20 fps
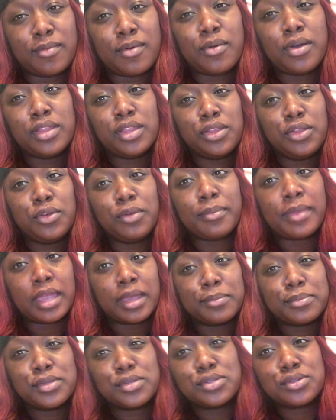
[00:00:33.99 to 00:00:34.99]
I wanted to do a
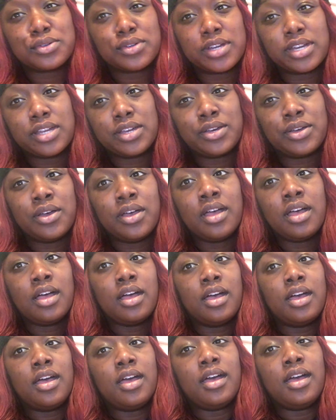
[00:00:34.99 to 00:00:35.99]
makeup tutorial,
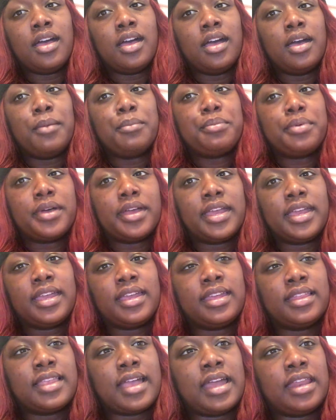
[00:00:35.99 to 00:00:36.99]

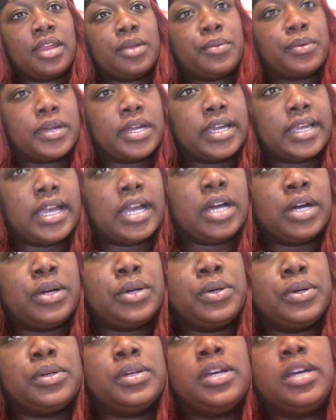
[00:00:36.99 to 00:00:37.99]
but that didn't work
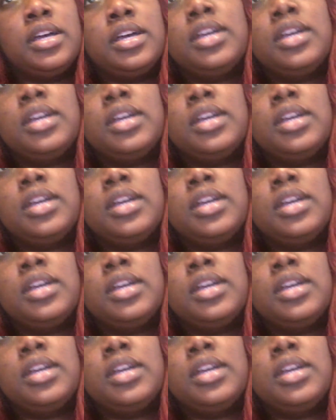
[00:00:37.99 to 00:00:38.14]
out.